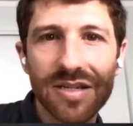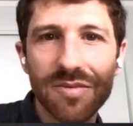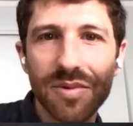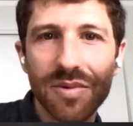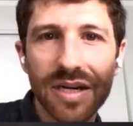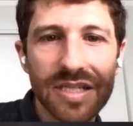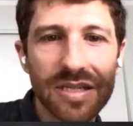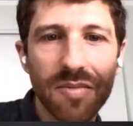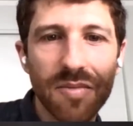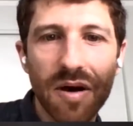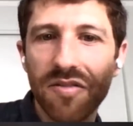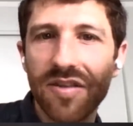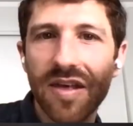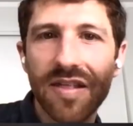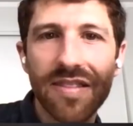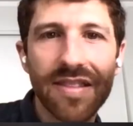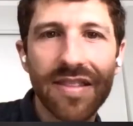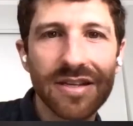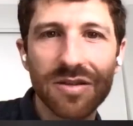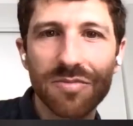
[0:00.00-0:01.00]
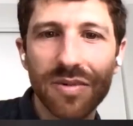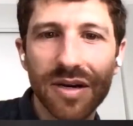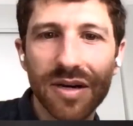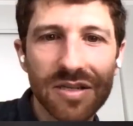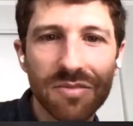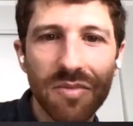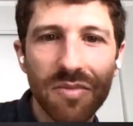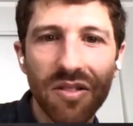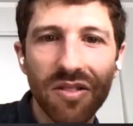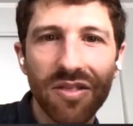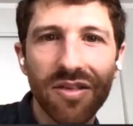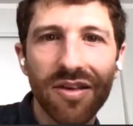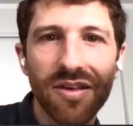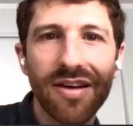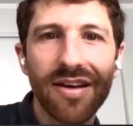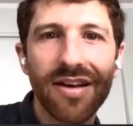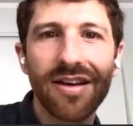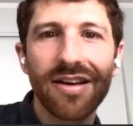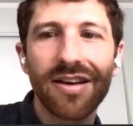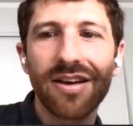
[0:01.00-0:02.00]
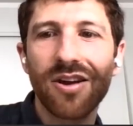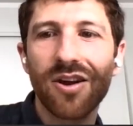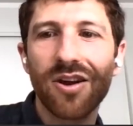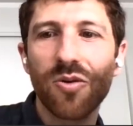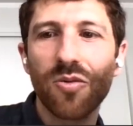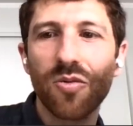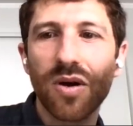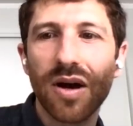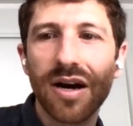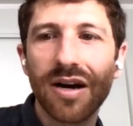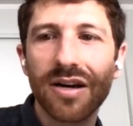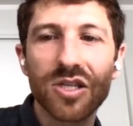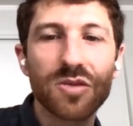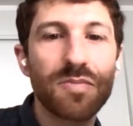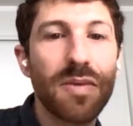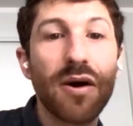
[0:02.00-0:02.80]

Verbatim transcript: and they're raking in 5000 bucks a month 10000 bucks a month